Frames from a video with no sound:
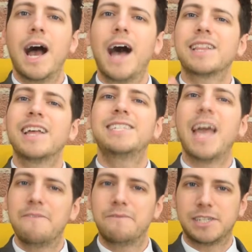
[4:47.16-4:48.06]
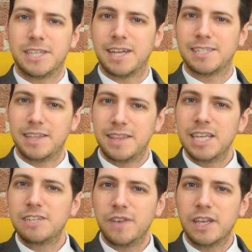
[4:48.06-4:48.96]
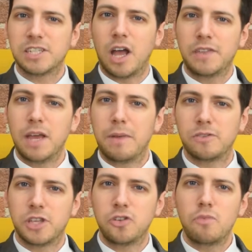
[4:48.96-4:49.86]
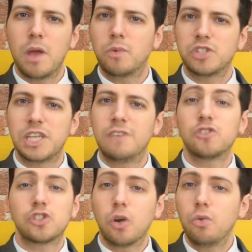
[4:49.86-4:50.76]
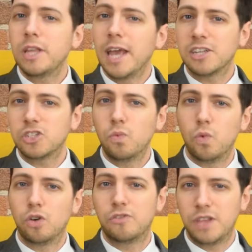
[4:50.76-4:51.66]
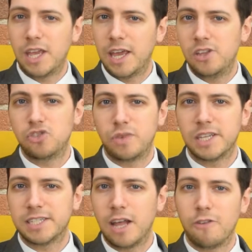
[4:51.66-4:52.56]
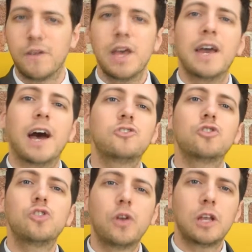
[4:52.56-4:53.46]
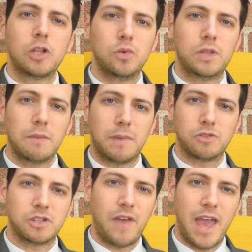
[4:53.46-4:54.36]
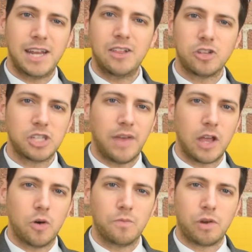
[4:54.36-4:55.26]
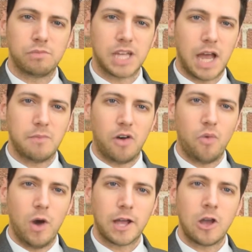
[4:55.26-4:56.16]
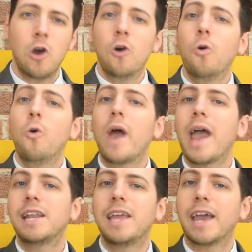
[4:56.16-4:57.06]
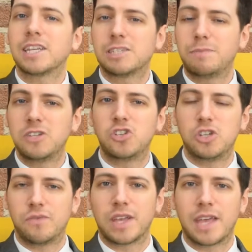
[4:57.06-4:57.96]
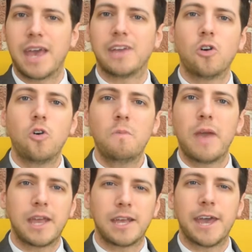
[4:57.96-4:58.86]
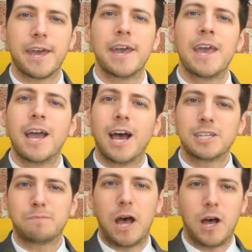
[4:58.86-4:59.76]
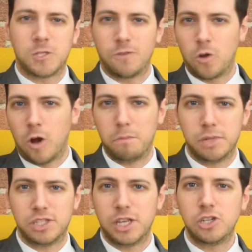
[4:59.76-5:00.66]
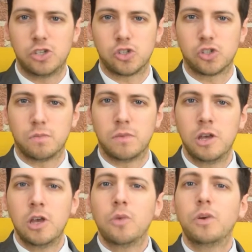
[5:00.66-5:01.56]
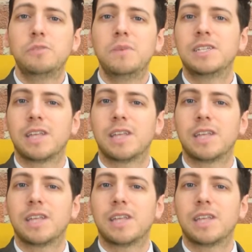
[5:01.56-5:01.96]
I'd like to emphasise that these figures are the amounts that you may receive solely as an award for the injury itself, and does not include the amount of any loss of income from time off work or any expenses you've incurred or may incur as part of your compensation sum, which means